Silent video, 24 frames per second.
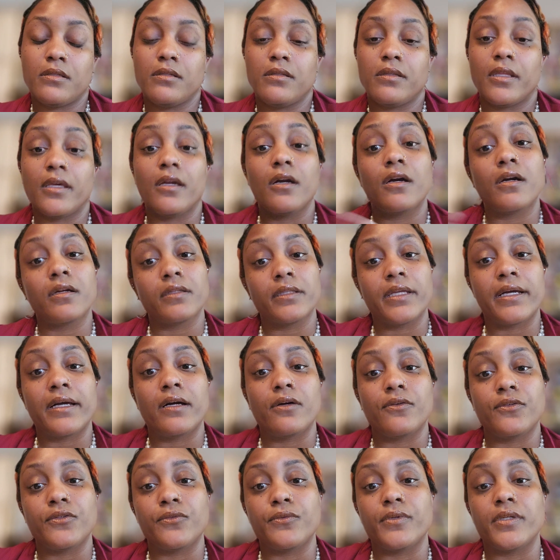They are
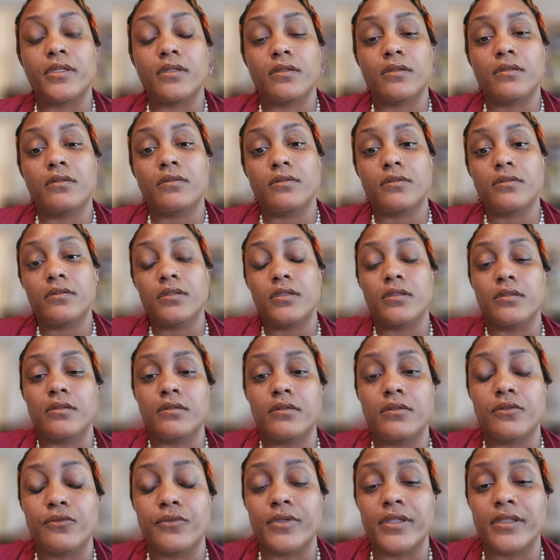allowed
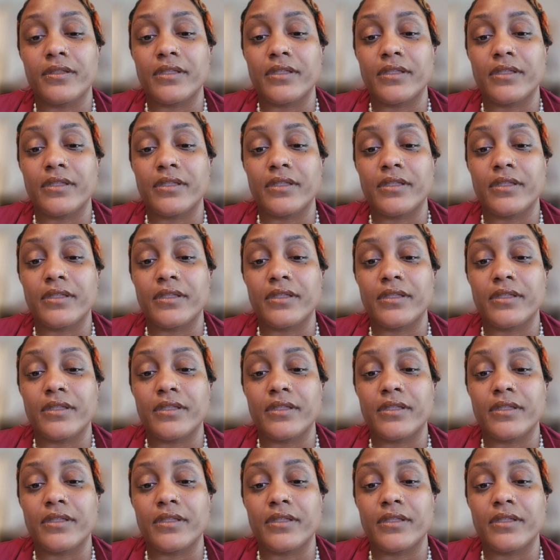during